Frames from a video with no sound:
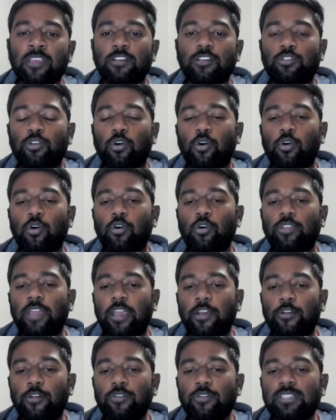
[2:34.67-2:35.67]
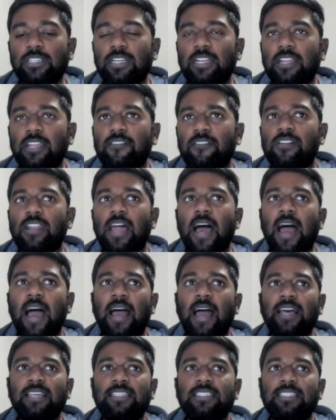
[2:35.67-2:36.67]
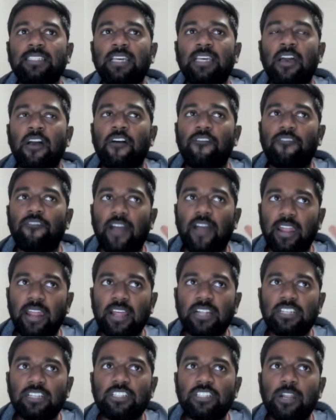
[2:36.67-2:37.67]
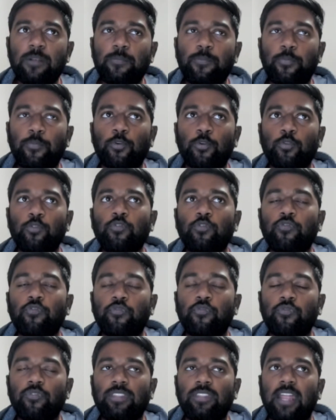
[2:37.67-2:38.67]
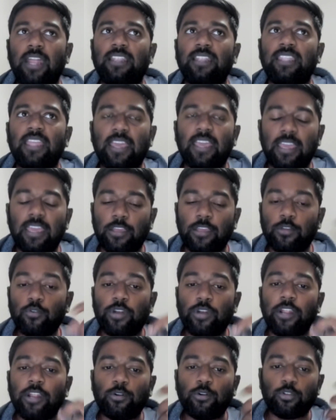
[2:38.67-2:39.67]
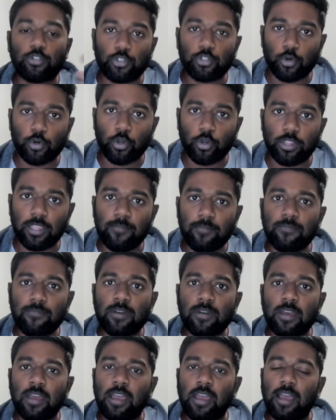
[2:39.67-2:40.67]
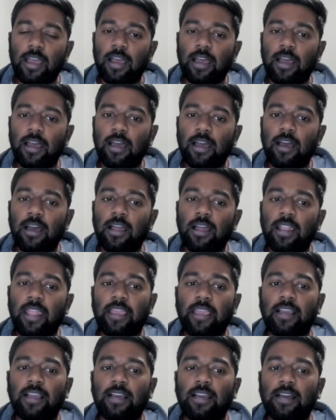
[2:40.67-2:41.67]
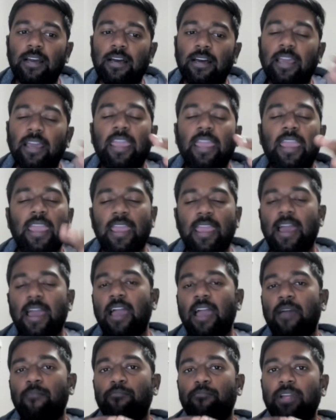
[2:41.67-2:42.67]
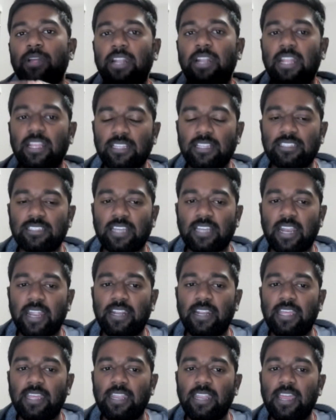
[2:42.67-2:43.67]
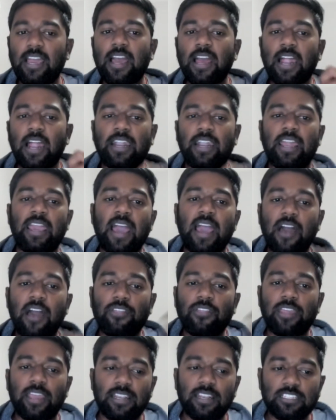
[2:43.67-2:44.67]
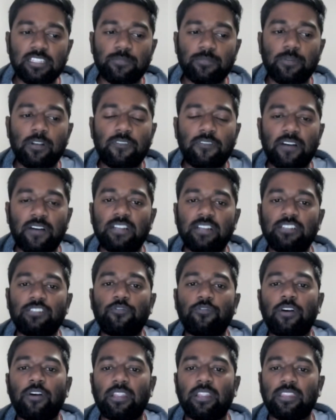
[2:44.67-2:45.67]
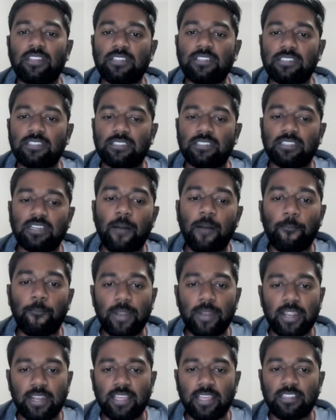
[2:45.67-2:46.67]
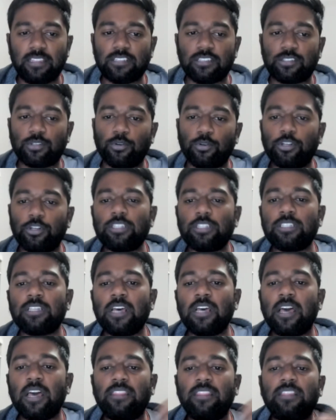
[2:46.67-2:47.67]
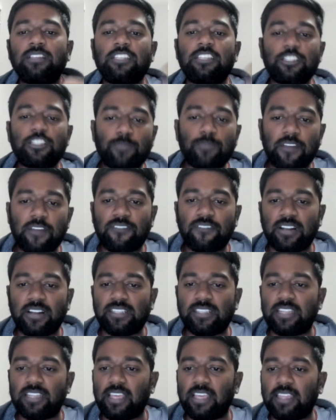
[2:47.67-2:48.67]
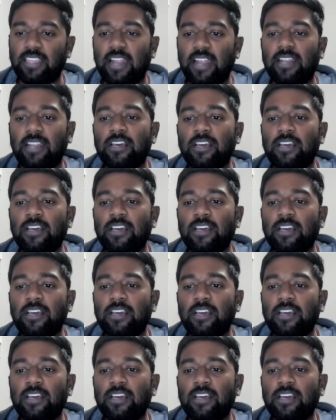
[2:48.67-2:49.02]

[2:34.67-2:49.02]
So the university will ask financial proof that you need to show them, hey, I am meeting this criteria and I have the eligible funds for this completing this course. This is my funds, like that.